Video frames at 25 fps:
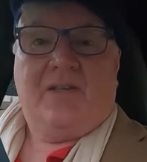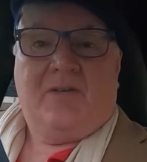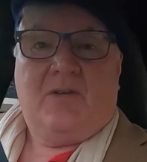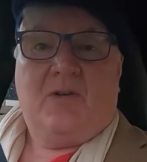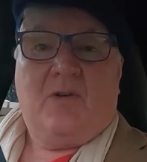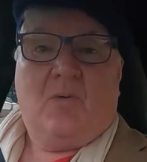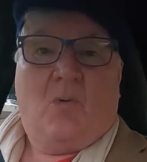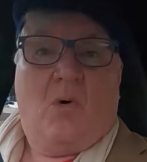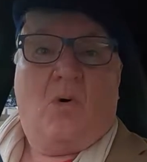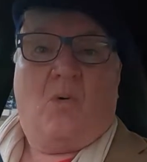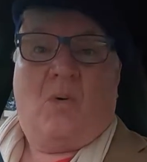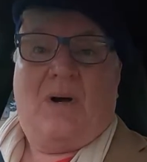
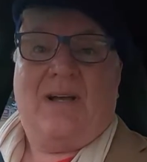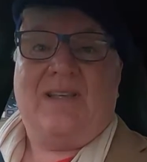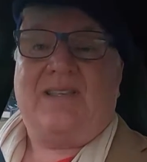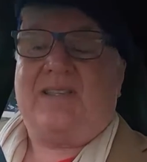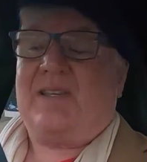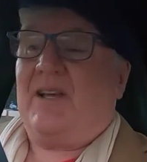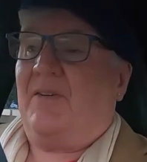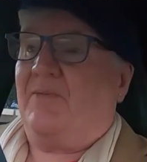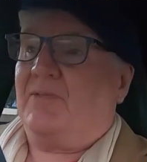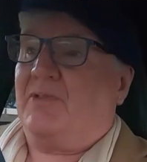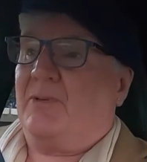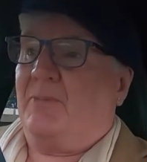you always
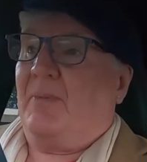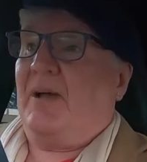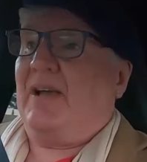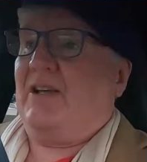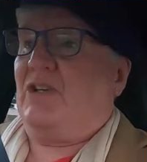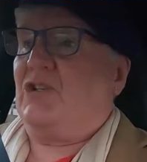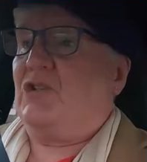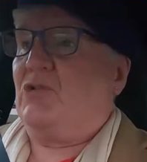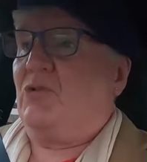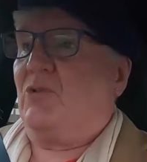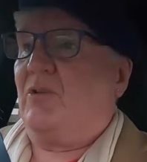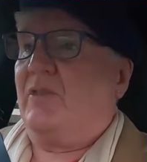have to
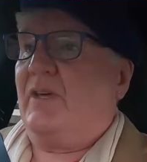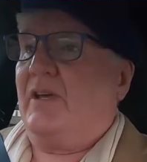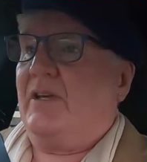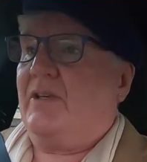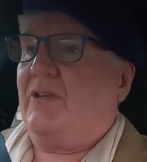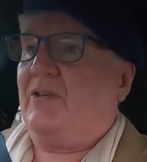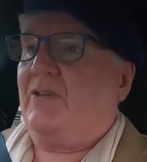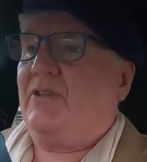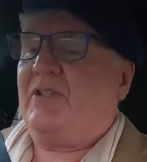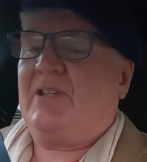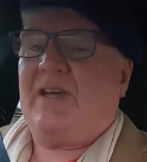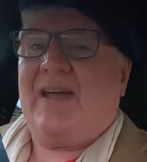make sure that
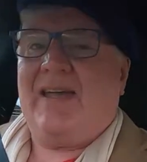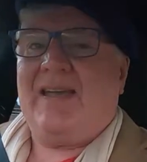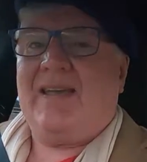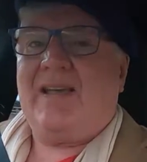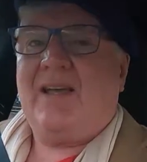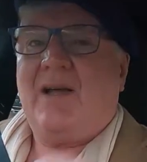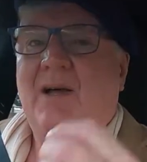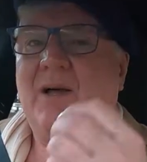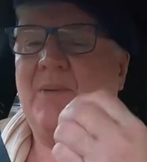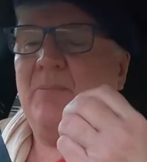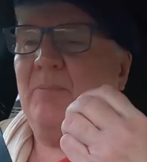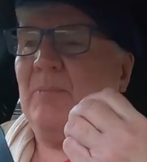you take
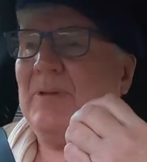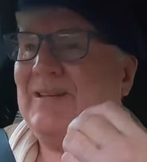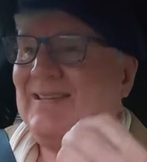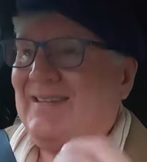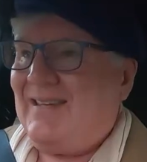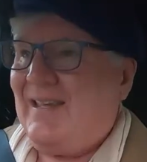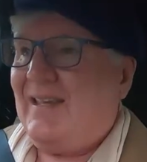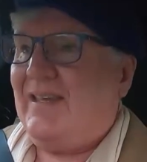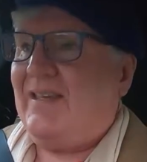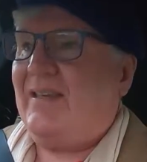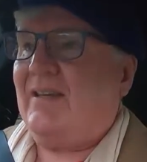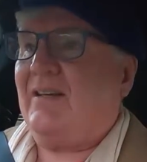
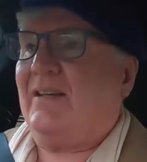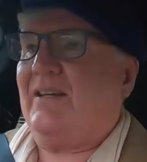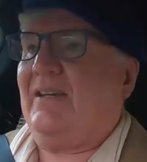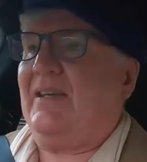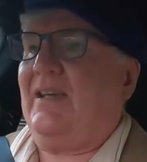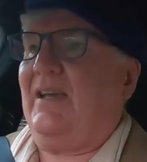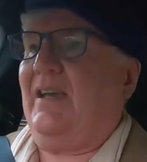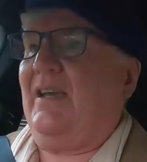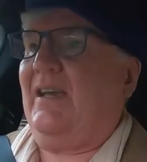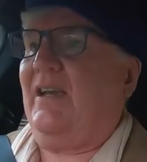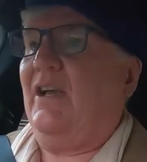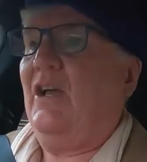particular
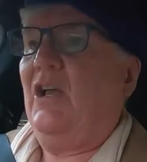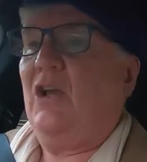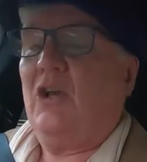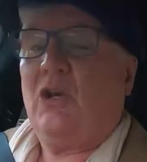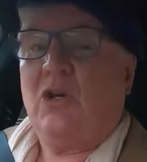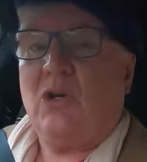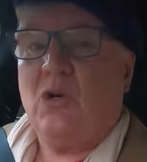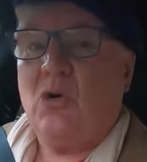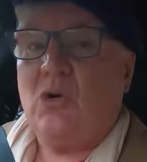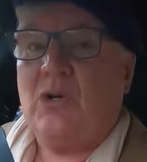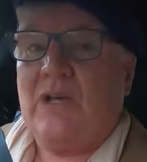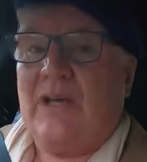care,
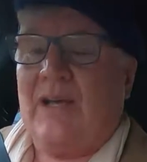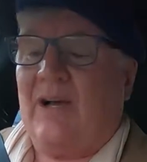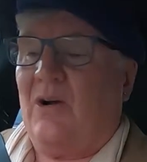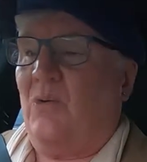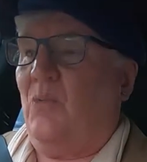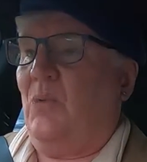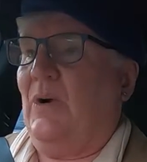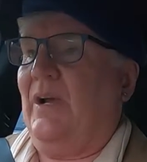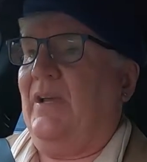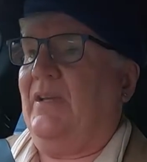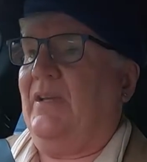look out where